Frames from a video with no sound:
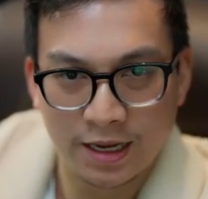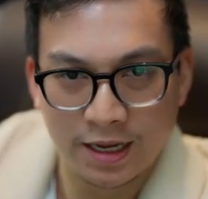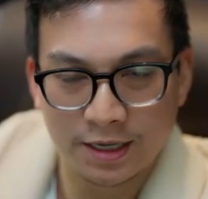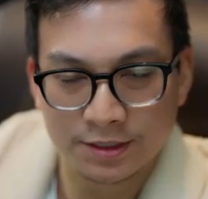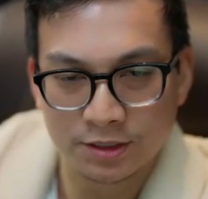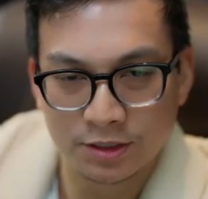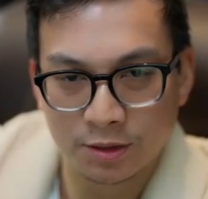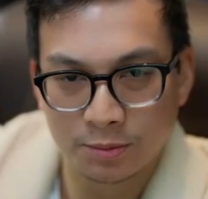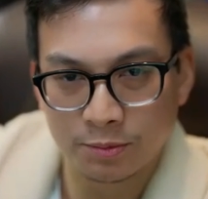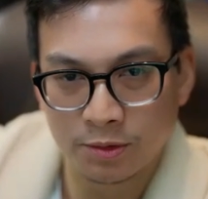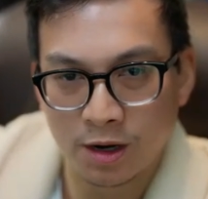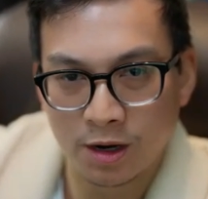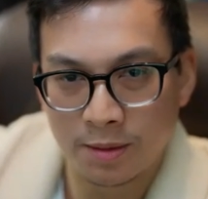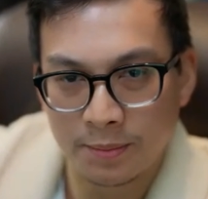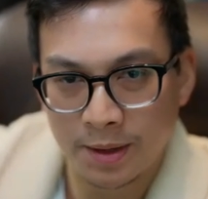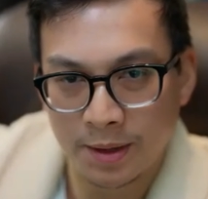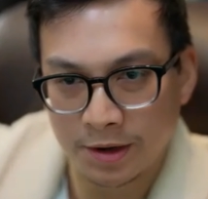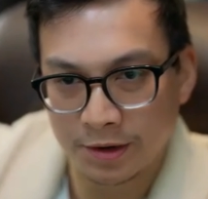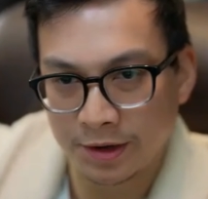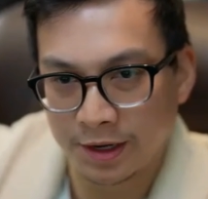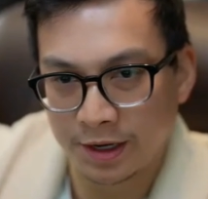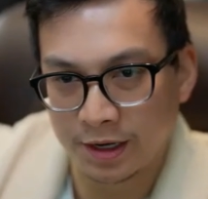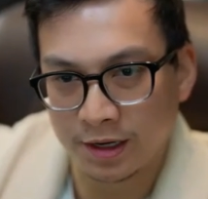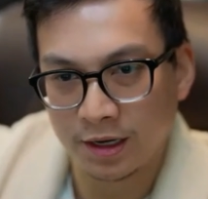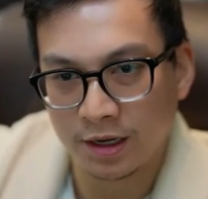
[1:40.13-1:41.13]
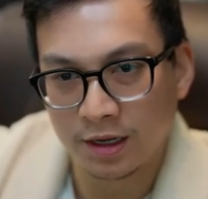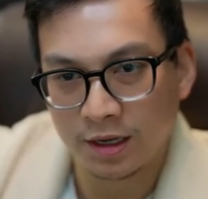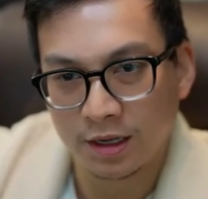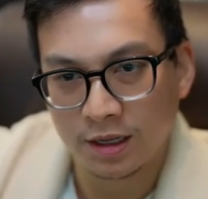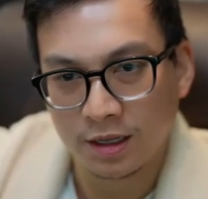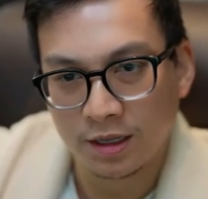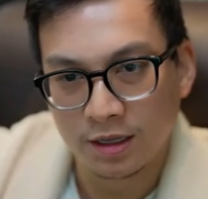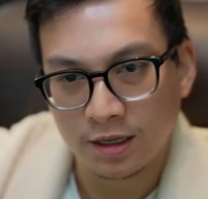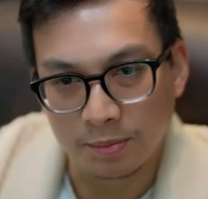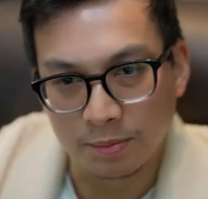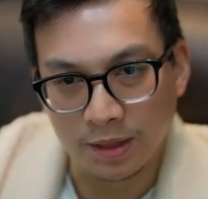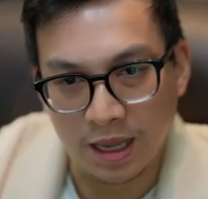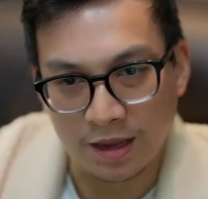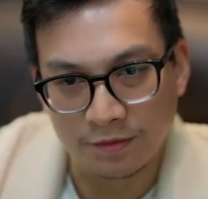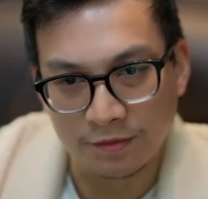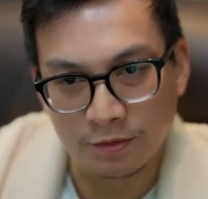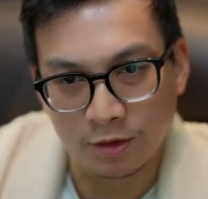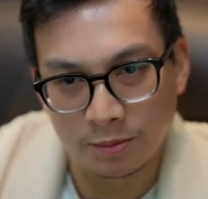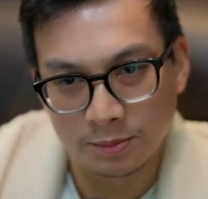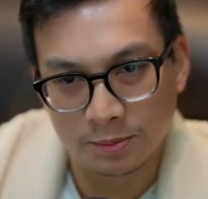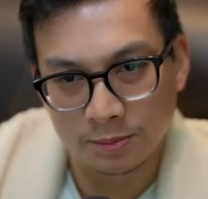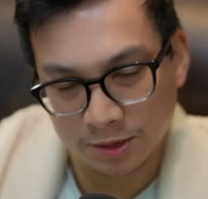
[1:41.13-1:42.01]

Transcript: as our primary platform.